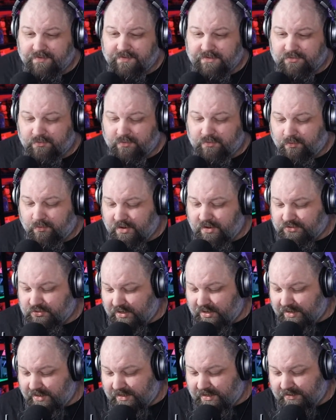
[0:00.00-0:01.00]
So we want to
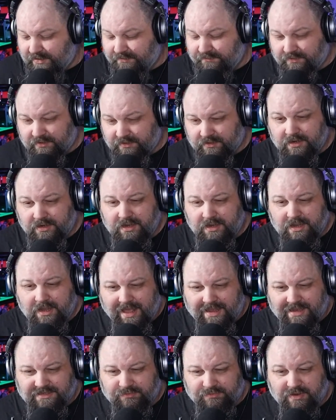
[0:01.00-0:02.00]
try to cover
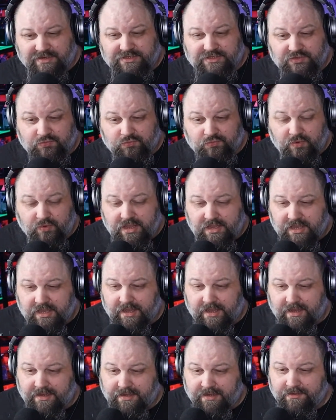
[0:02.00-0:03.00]
as much as we
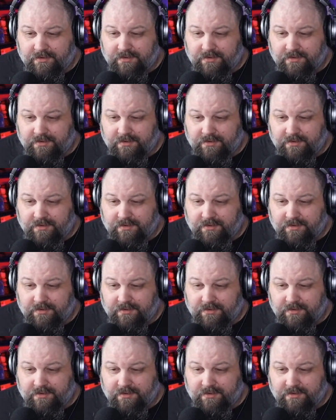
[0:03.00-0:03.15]
can,